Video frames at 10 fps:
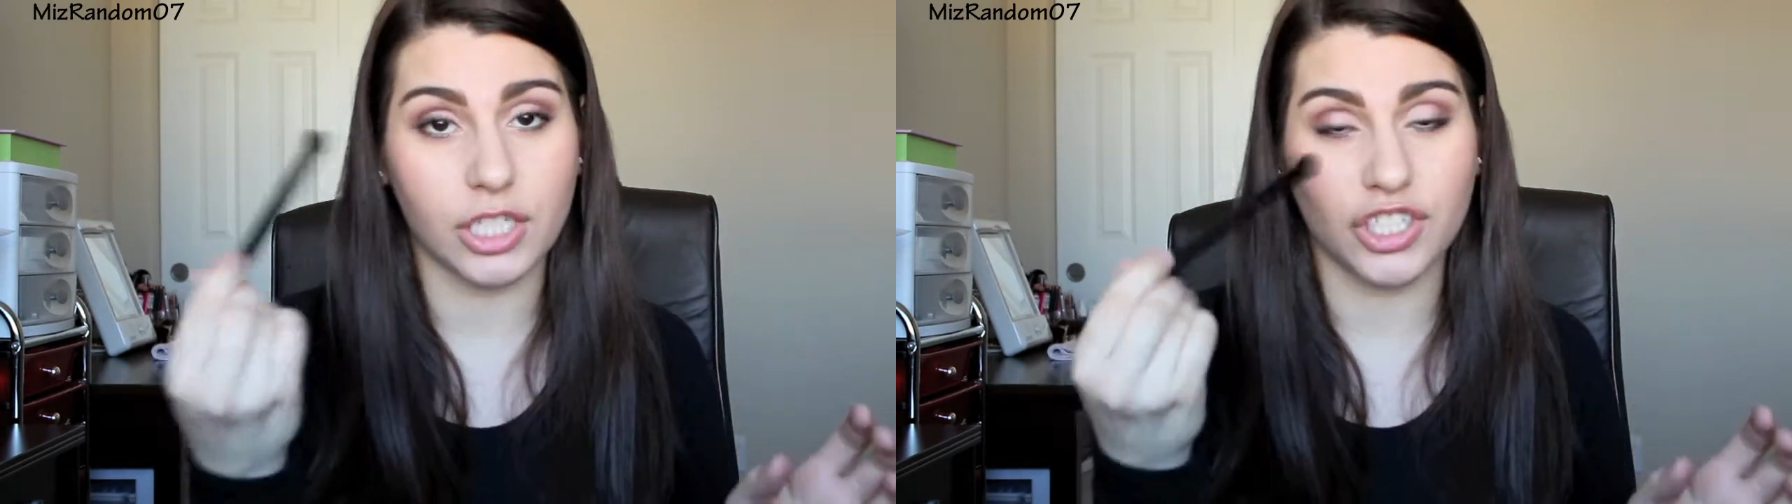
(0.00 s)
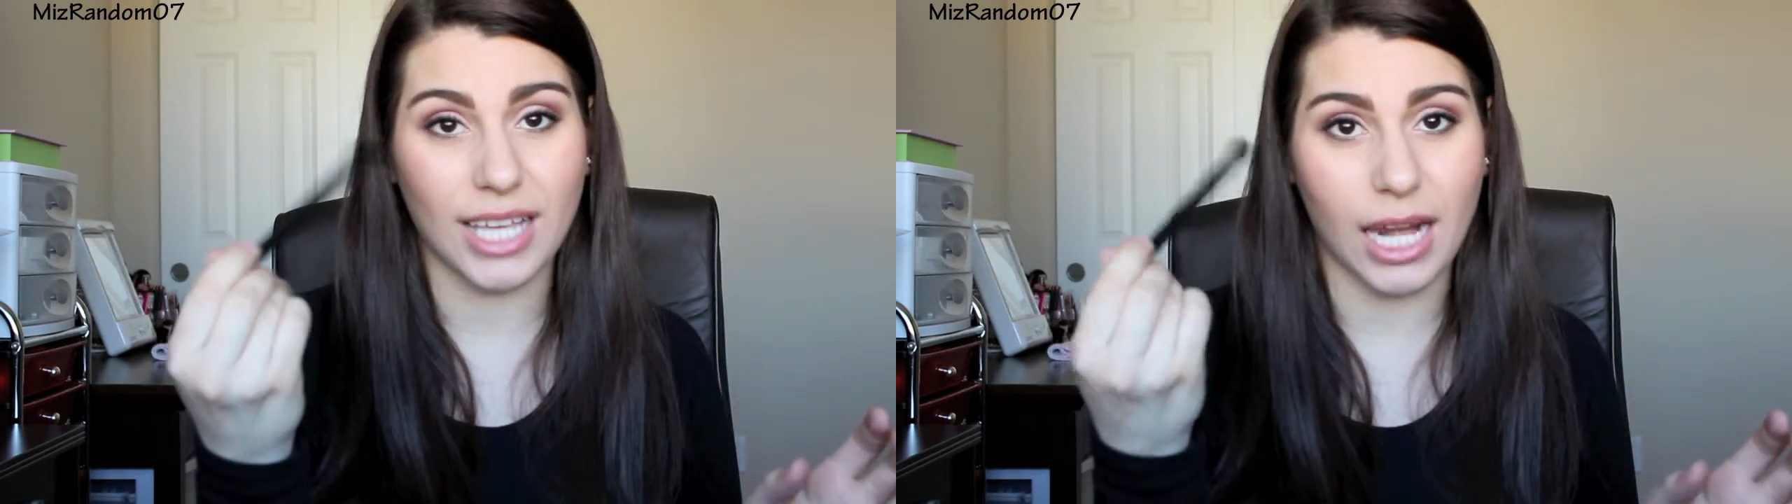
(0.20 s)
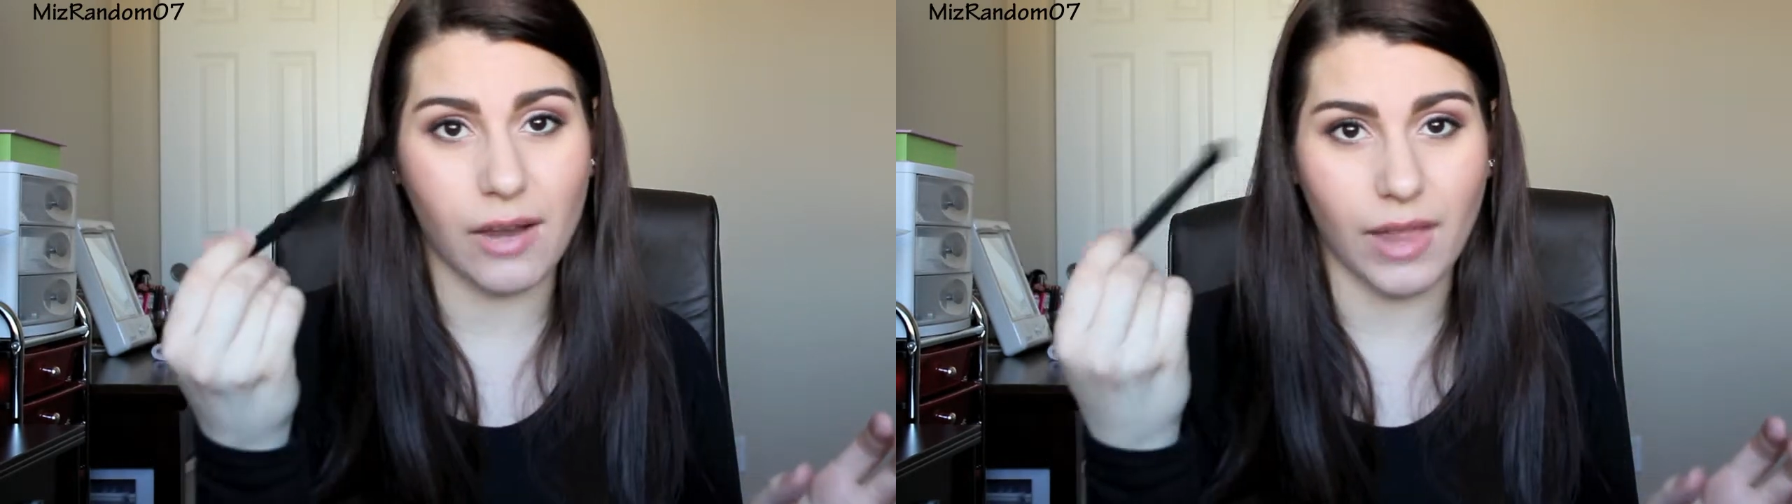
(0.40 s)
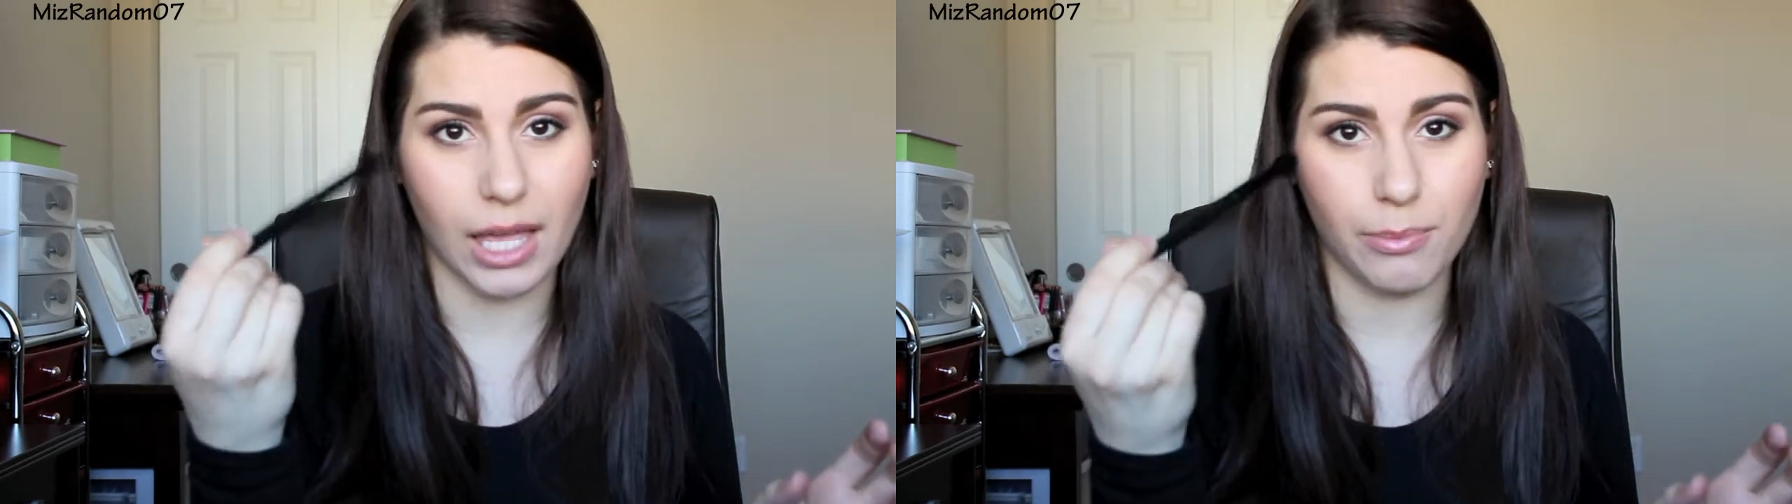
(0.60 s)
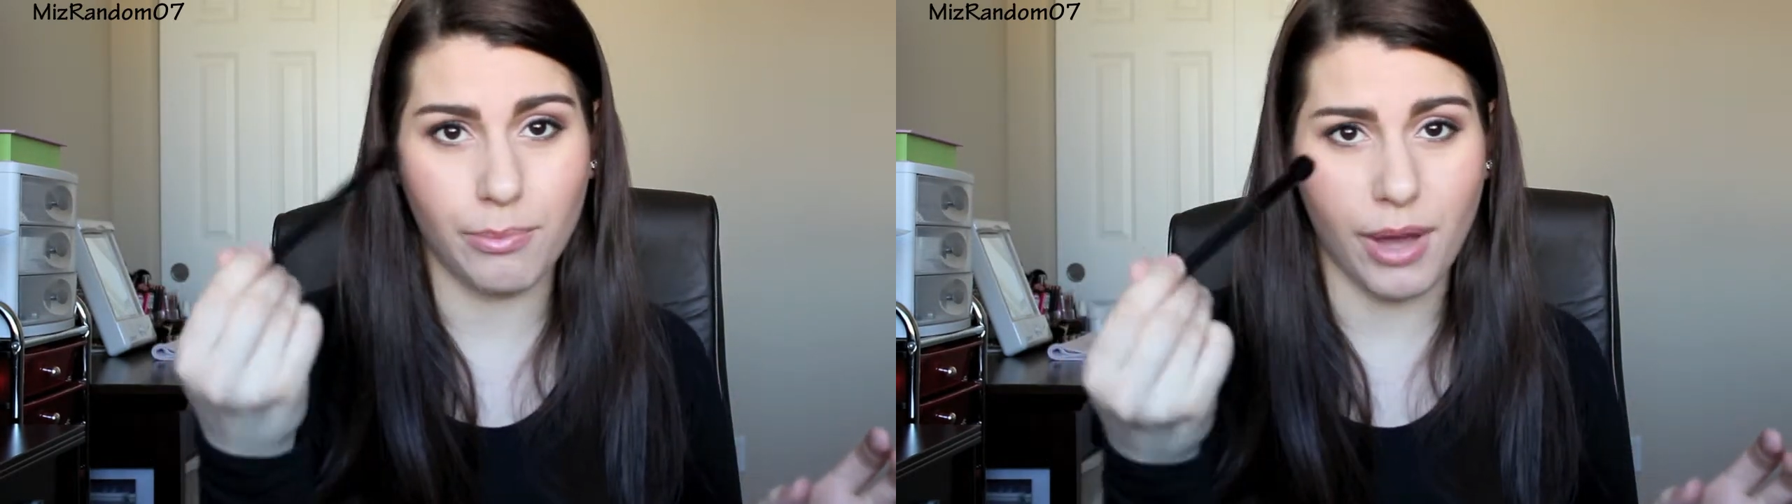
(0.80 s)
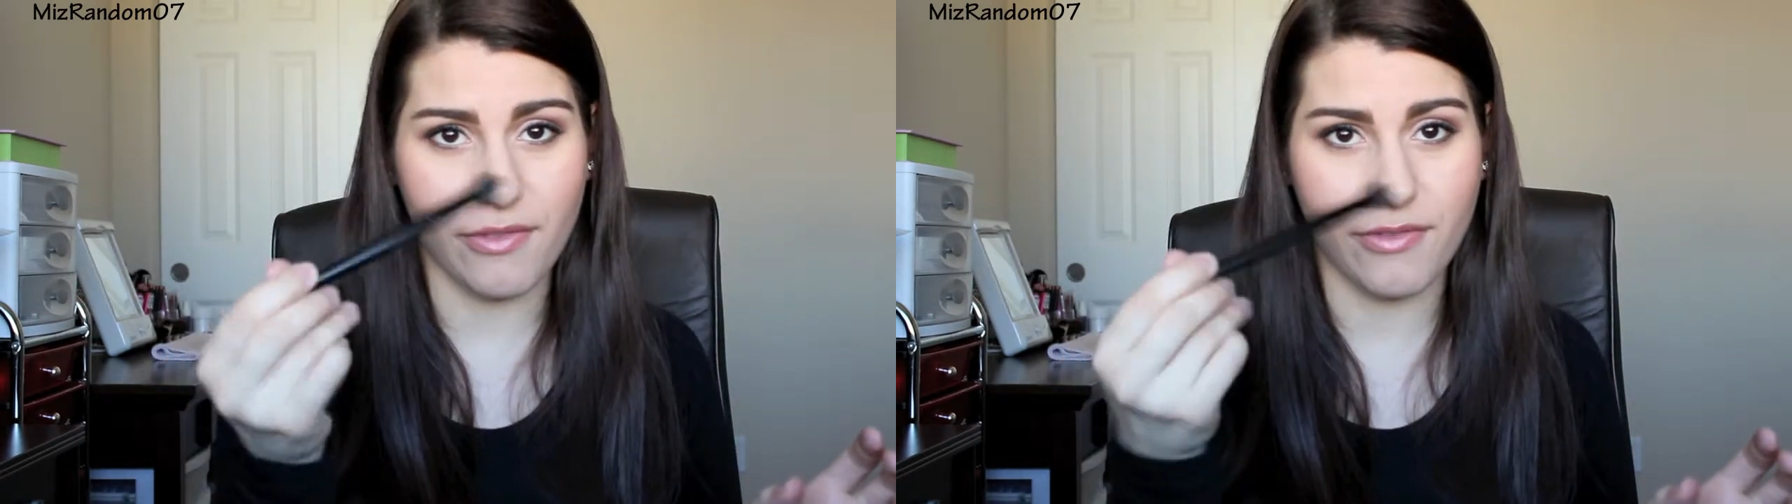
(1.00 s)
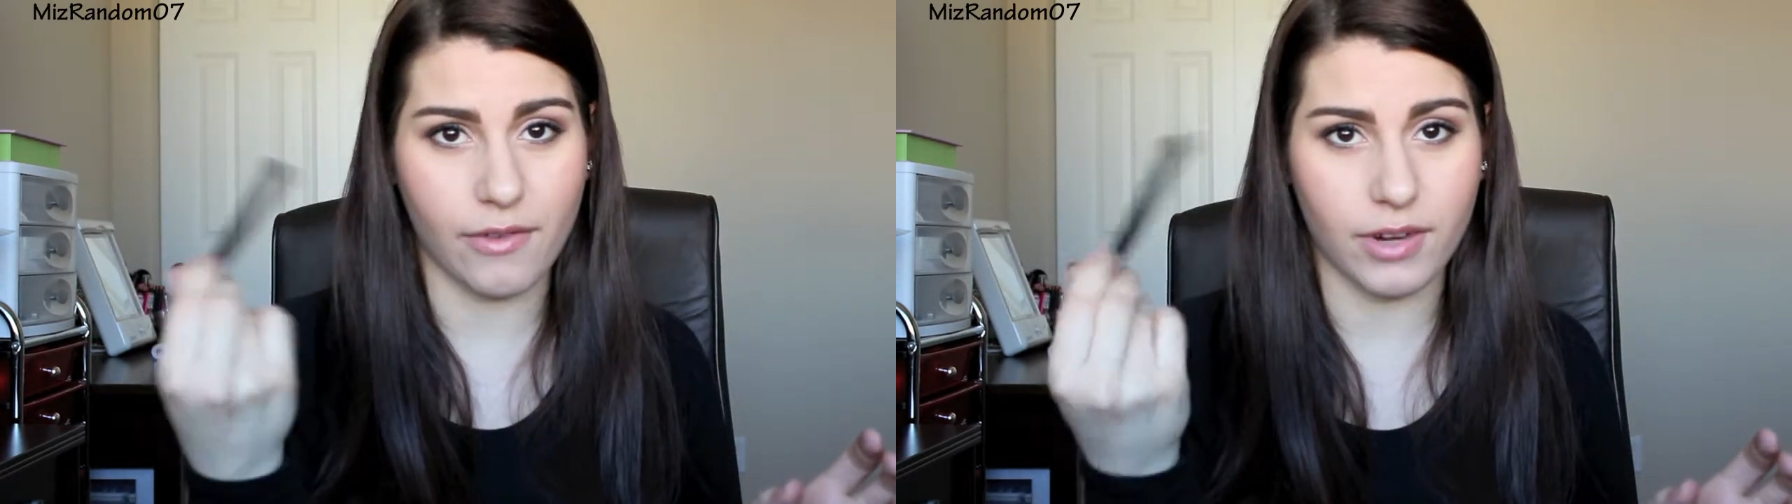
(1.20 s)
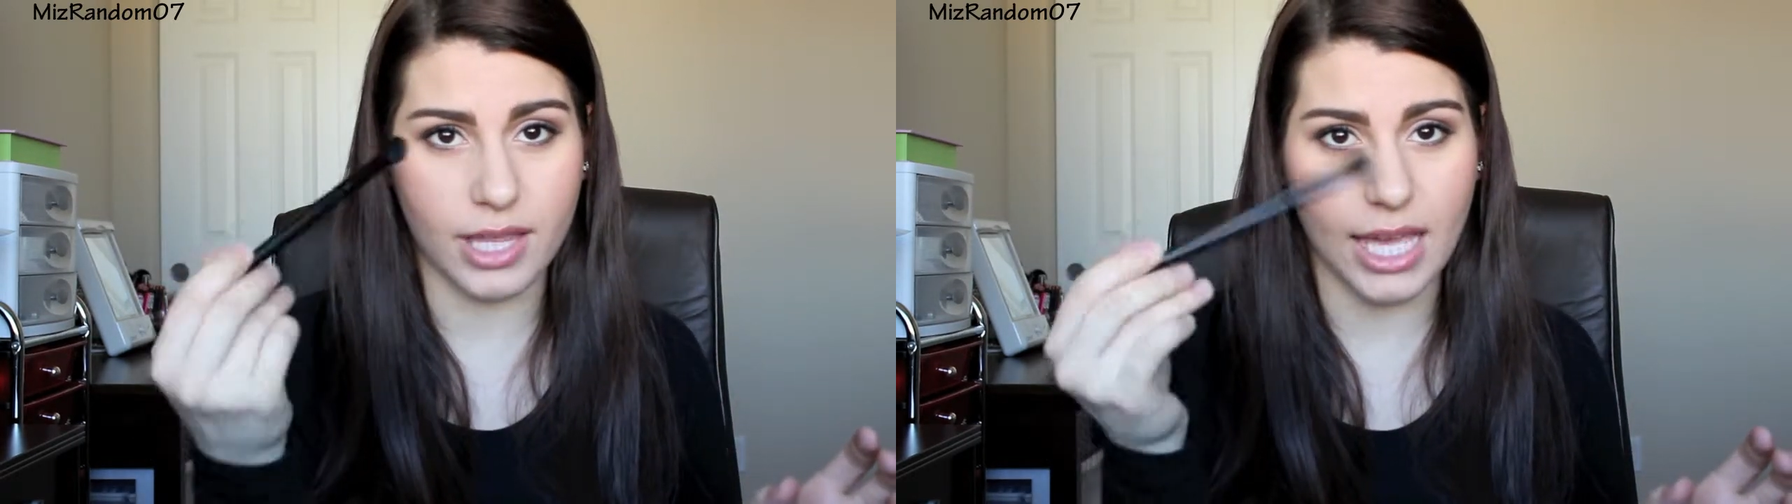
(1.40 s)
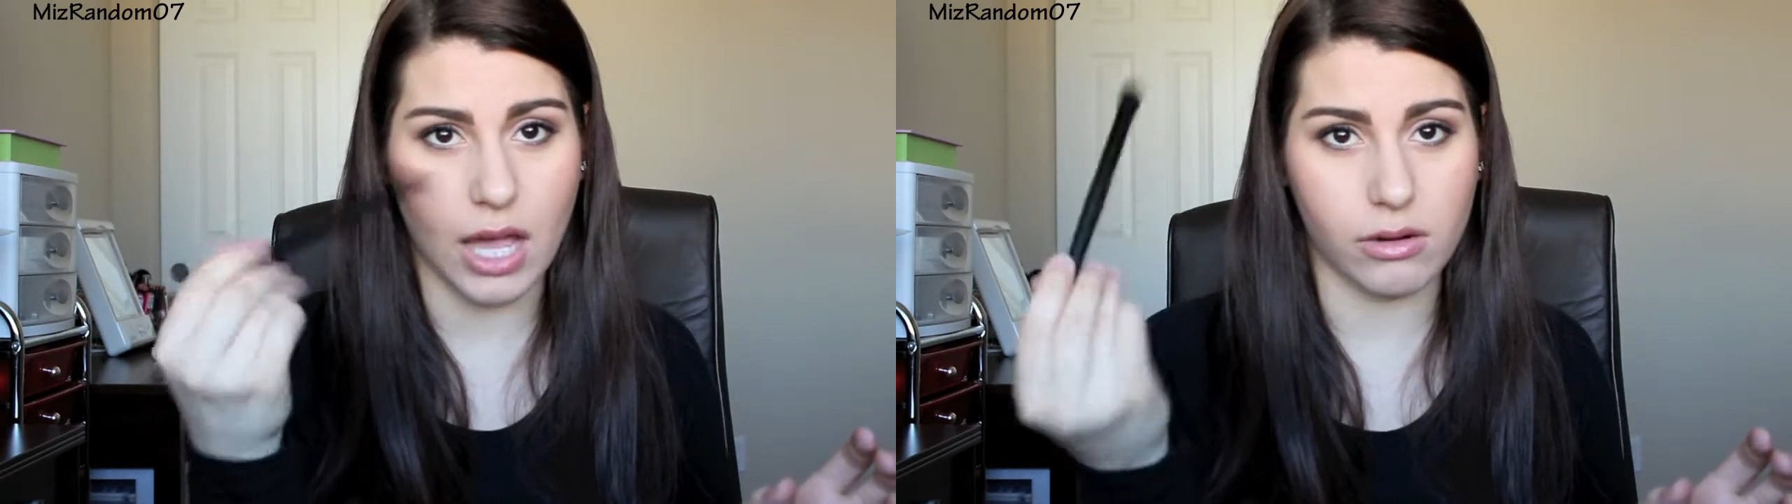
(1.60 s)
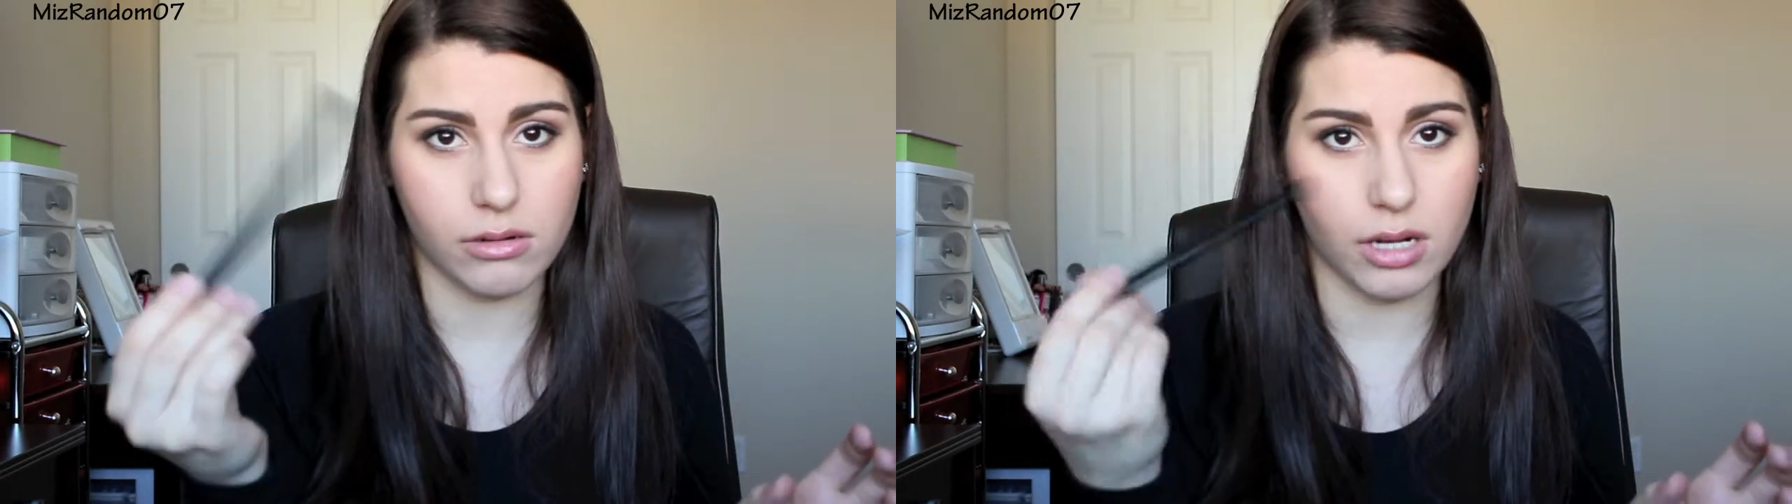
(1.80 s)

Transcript: to just kind of like buff everything out